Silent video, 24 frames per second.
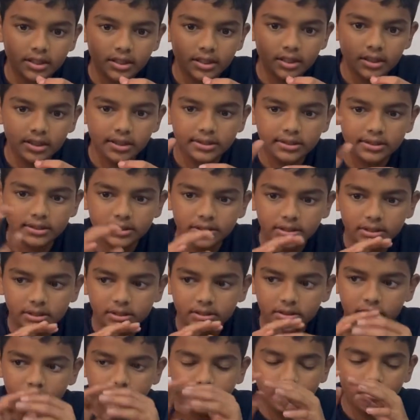
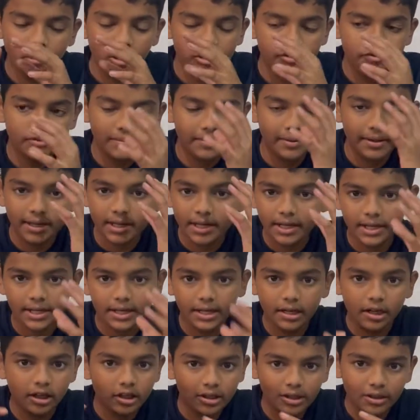is most familiar in a
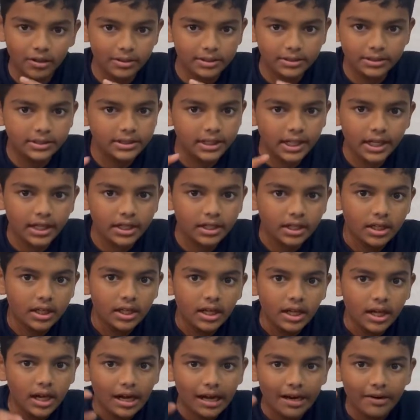liquid state,
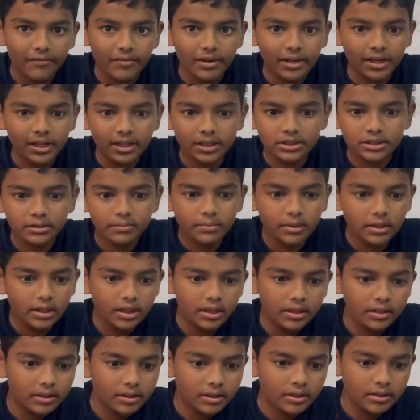and when it's
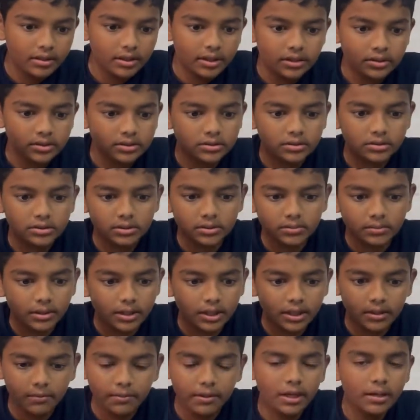burnt
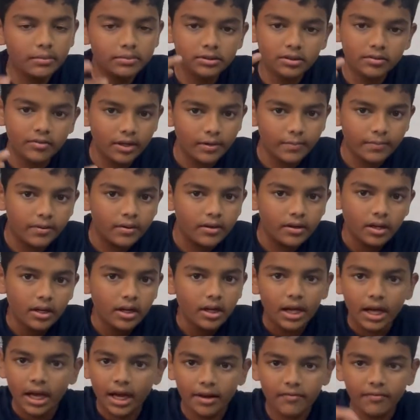it becomes a vapor,
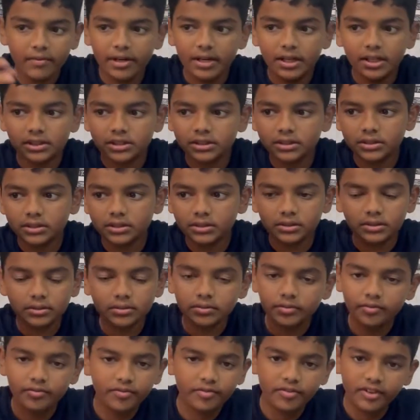and when it's
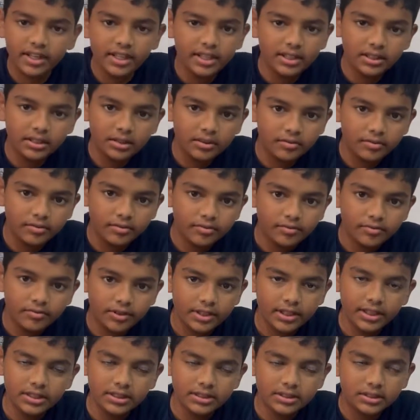freeze
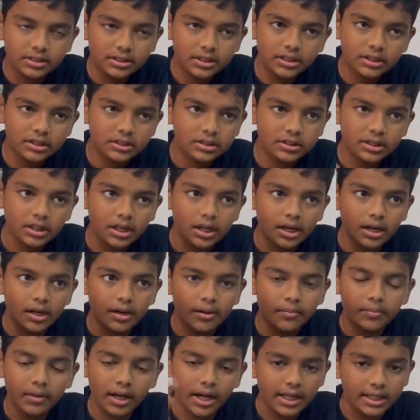it's
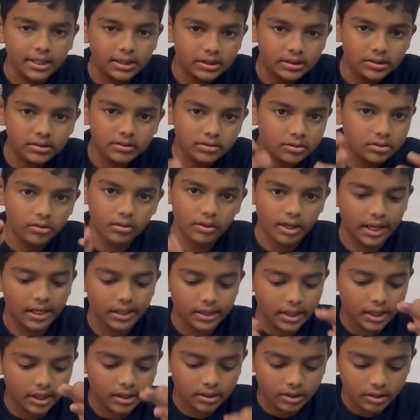ice. So like
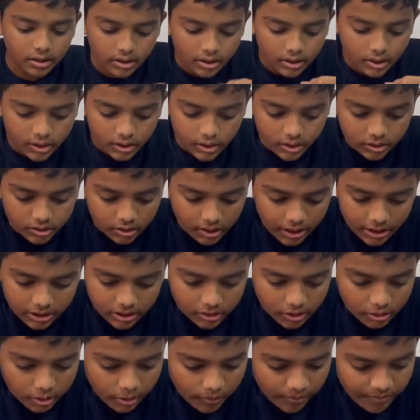that. So let's
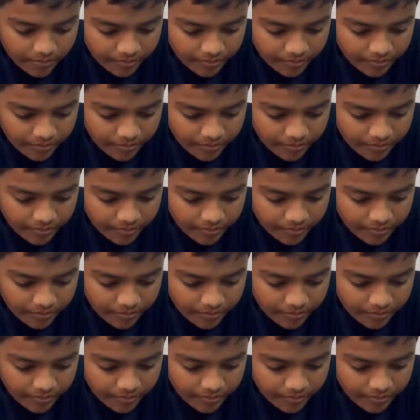go.